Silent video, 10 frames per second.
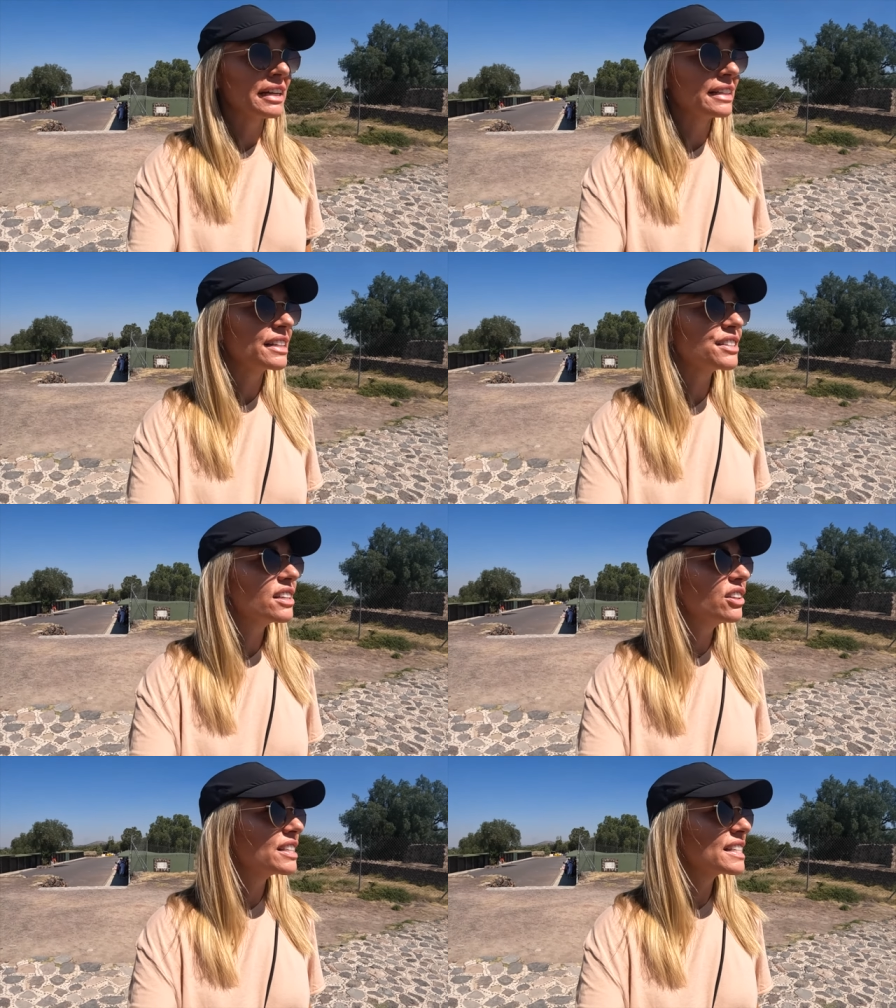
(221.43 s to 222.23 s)
I think there's a
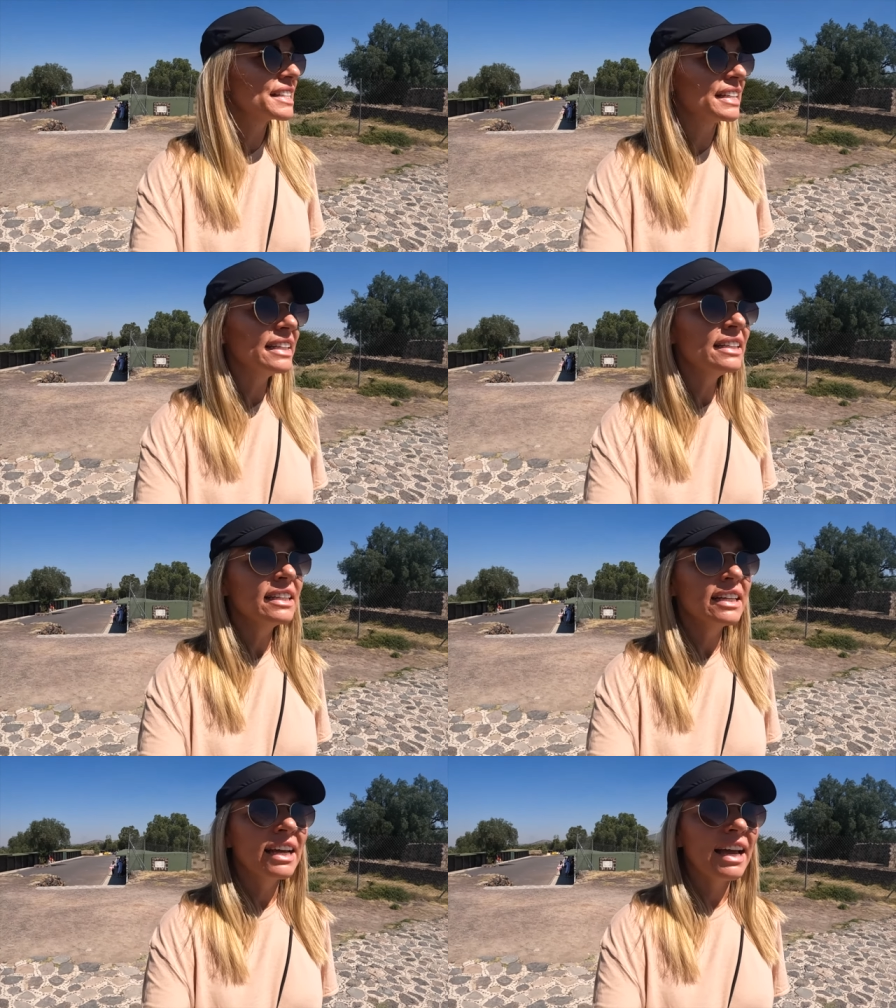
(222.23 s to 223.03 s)
lot to see
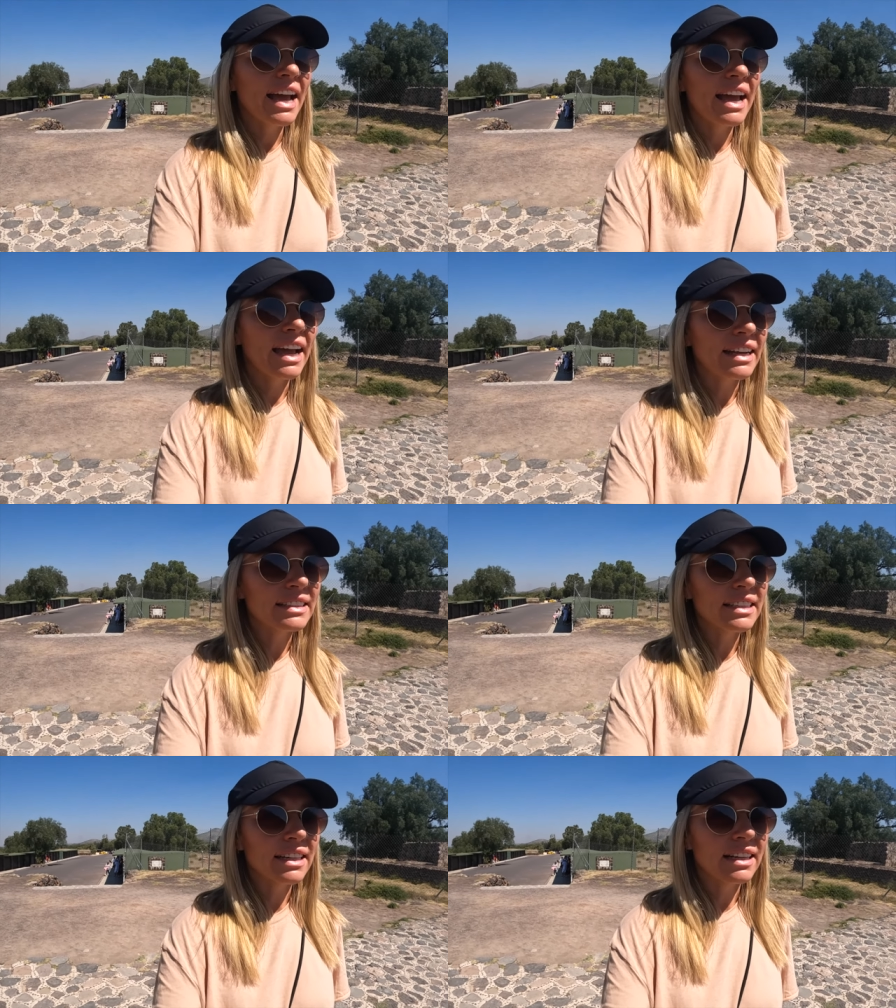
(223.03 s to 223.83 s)

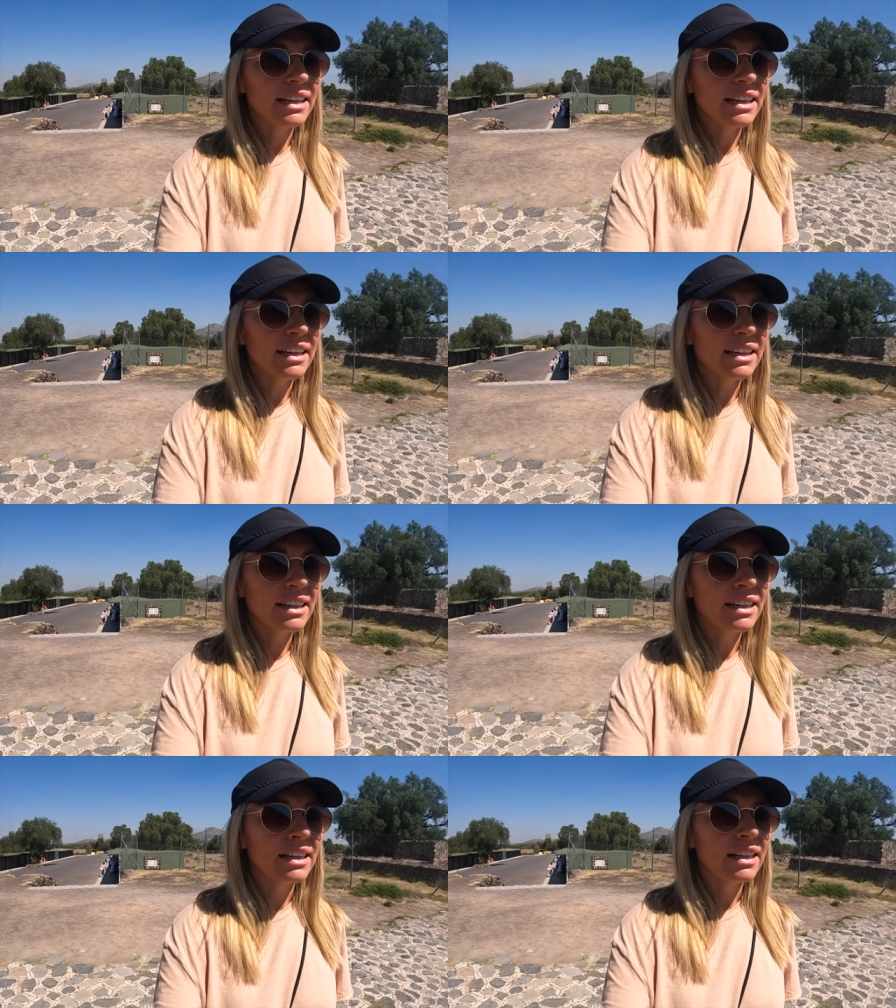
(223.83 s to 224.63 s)
and uh,
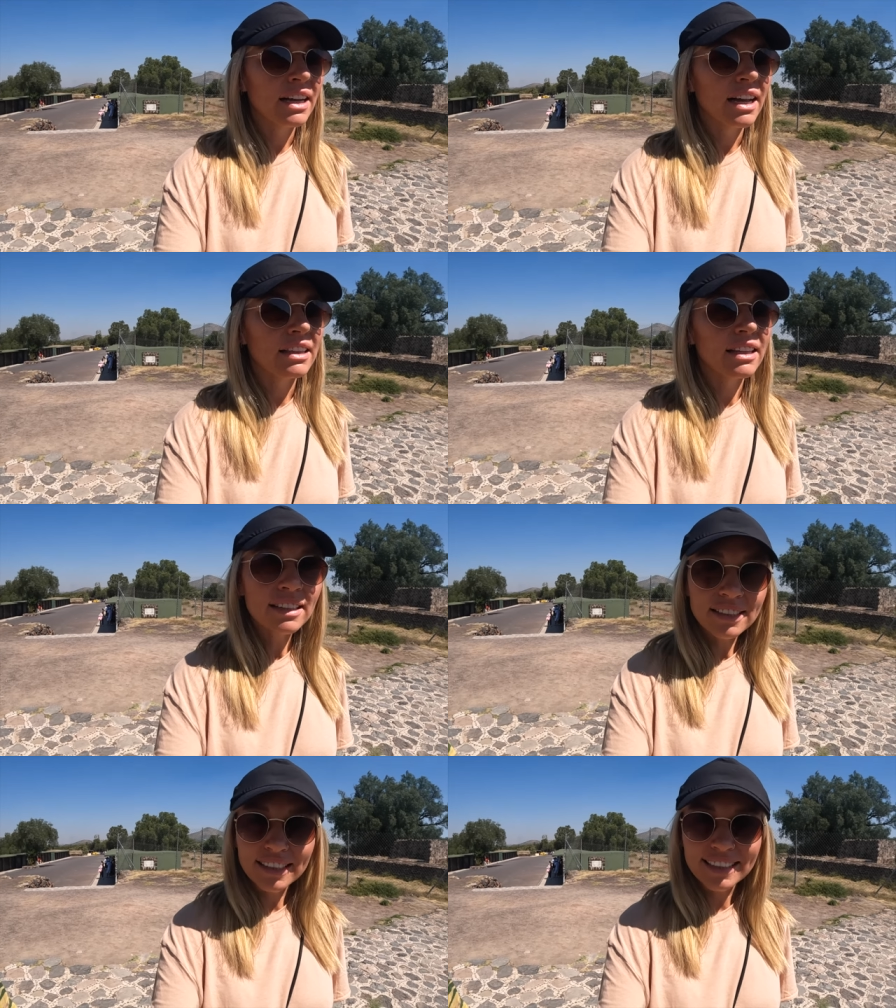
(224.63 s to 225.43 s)

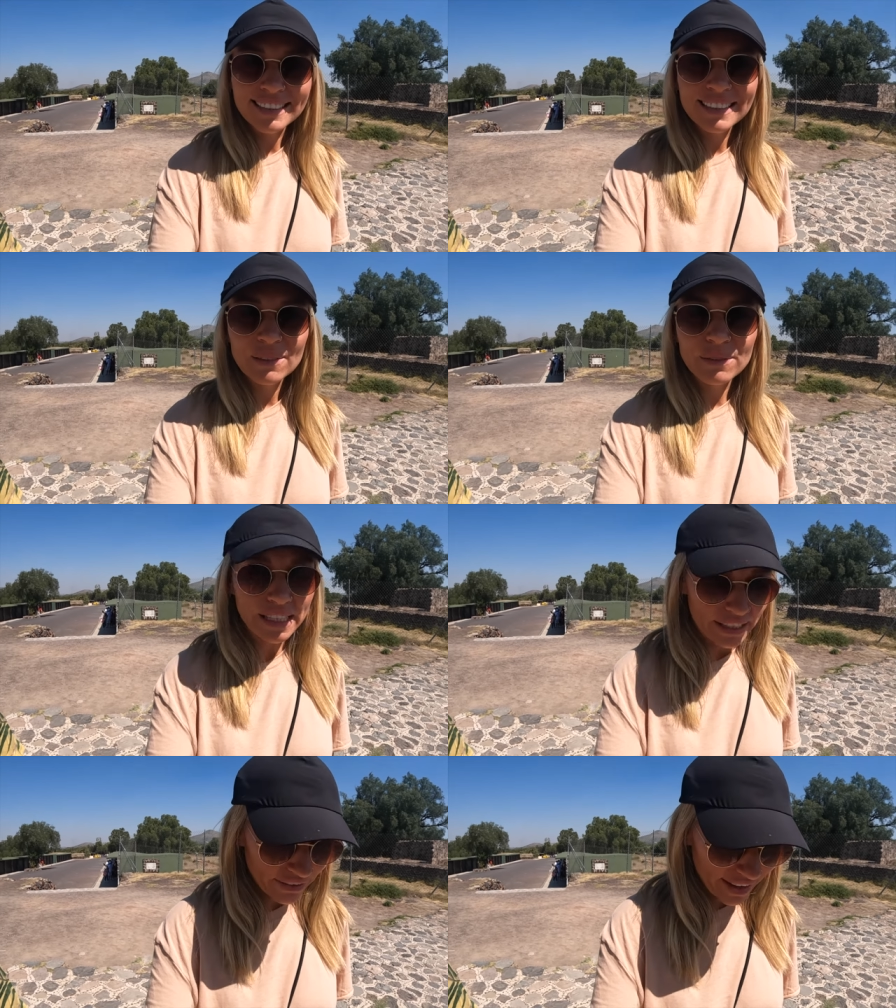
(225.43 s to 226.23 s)
luckily
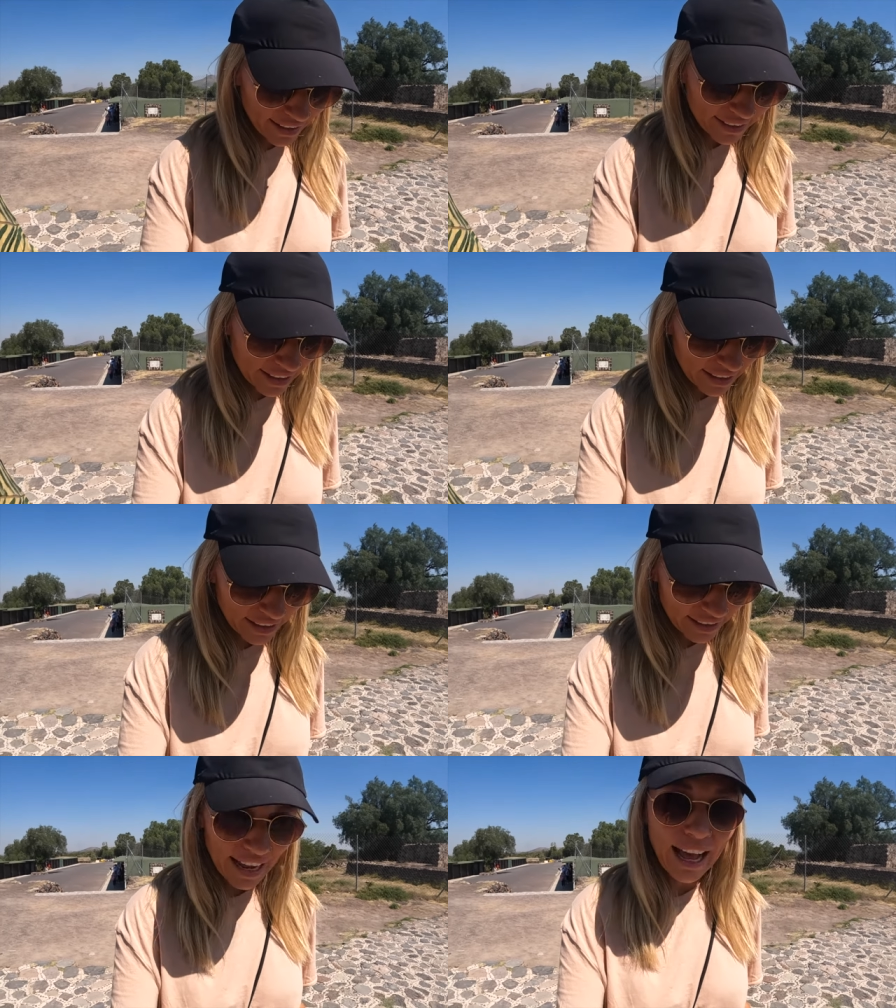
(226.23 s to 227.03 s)
we found
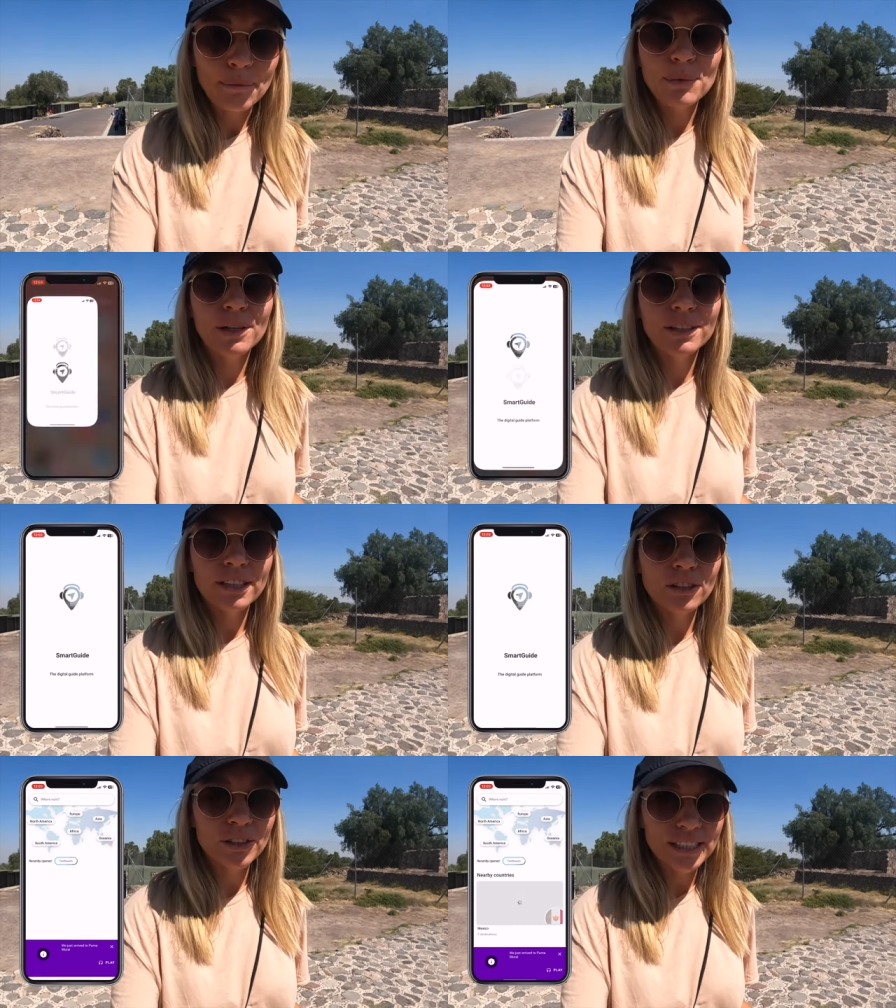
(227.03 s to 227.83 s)
an app
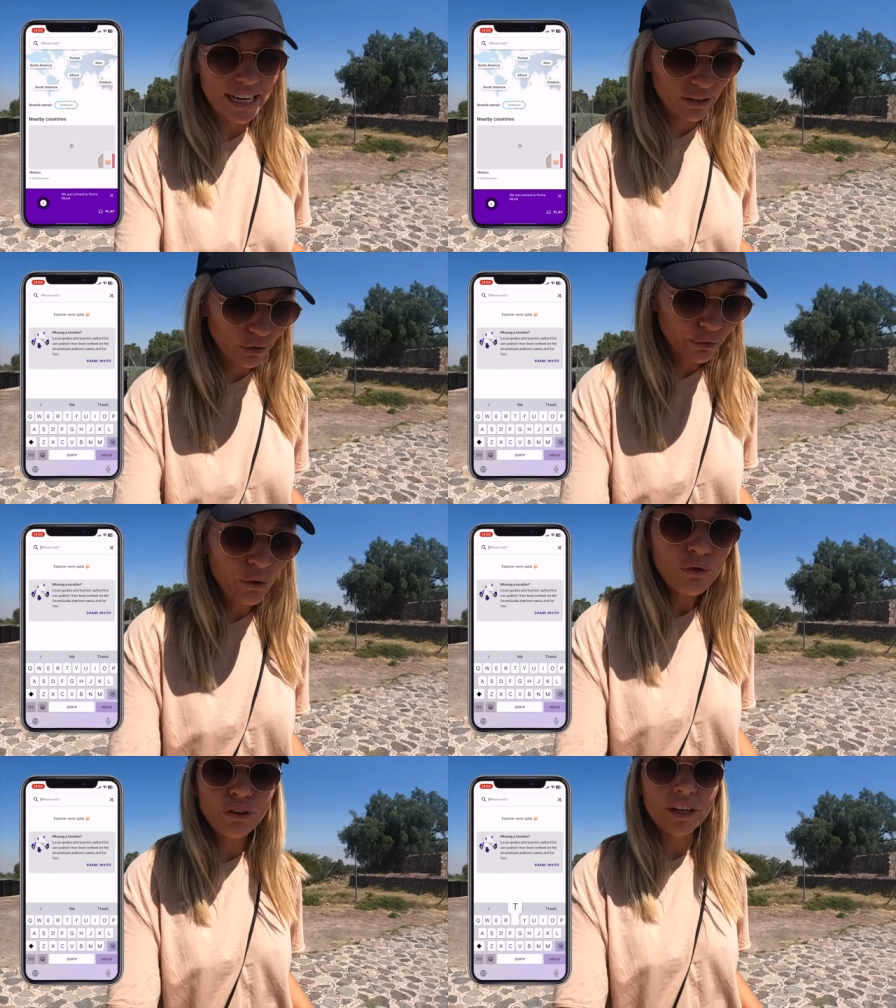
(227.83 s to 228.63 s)
that you can download for
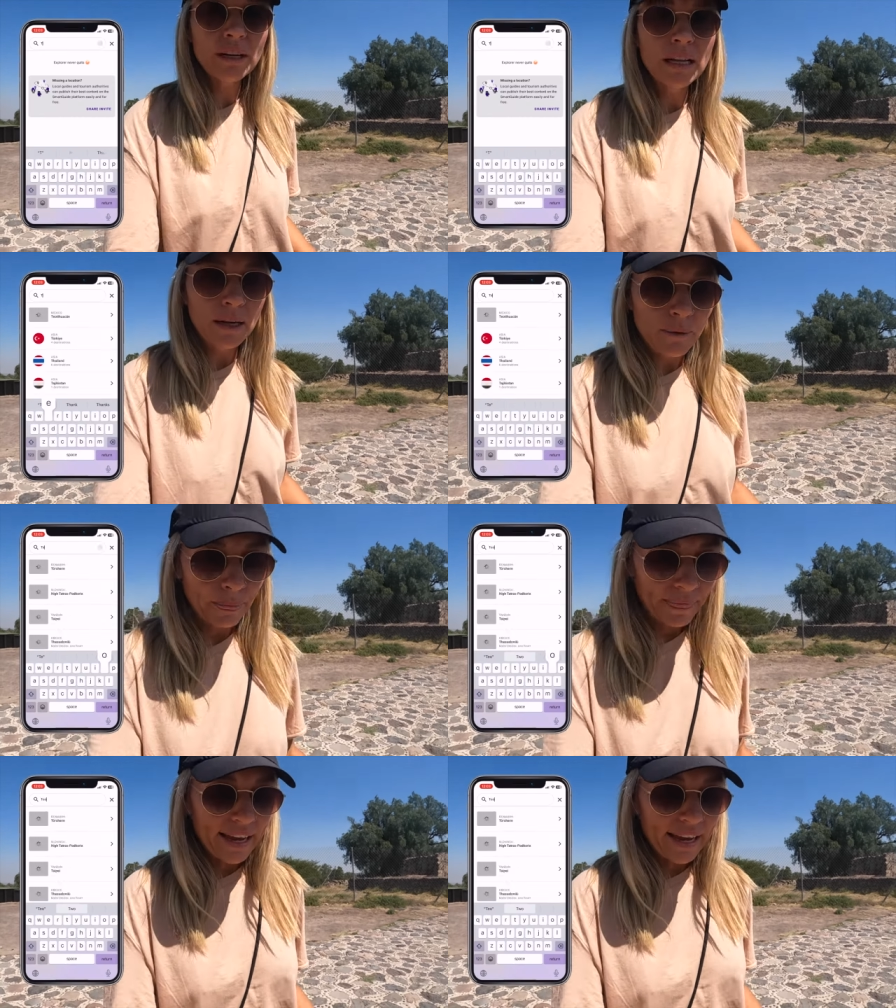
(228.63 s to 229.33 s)
free mm.